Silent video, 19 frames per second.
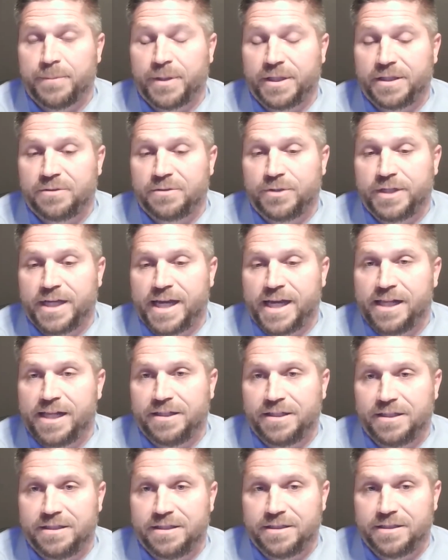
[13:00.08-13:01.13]
But the
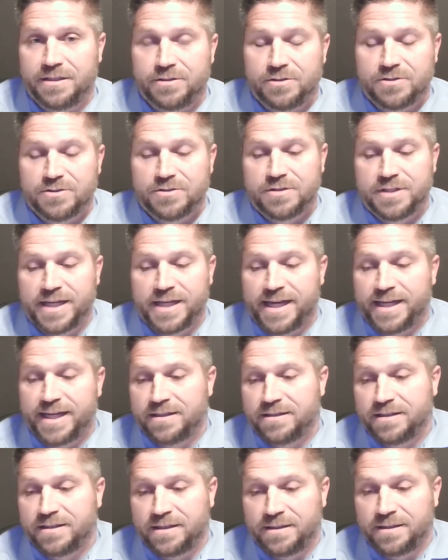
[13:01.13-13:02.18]
reality is
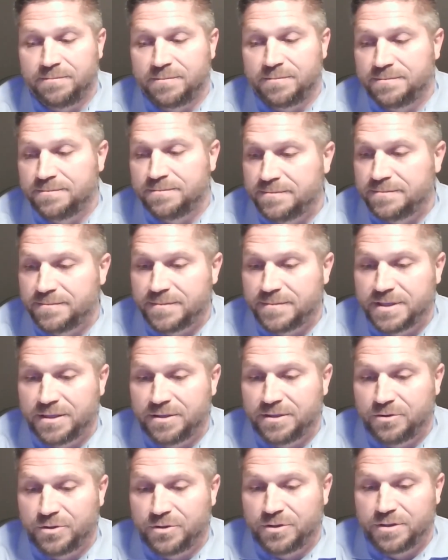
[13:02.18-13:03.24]
that,
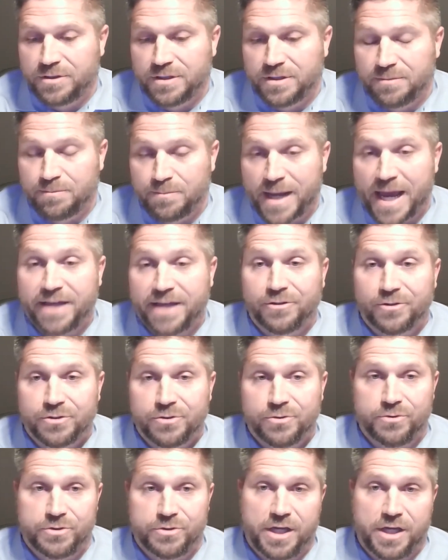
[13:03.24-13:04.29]
it matters
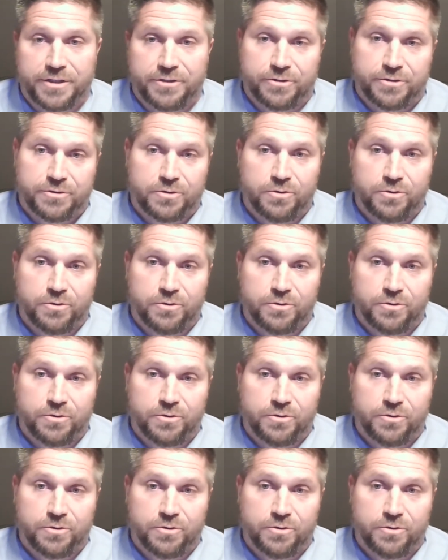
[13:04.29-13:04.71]
who's on your